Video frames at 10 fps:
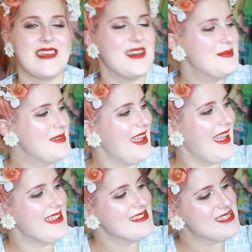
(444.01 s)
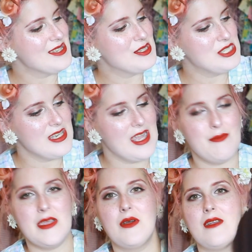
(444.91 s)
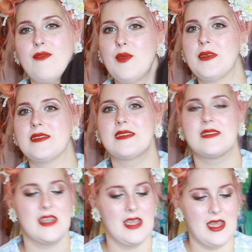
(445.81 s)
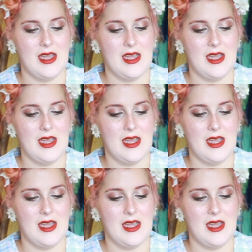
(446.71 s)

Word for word: Um, and so she gave me quite a few pieces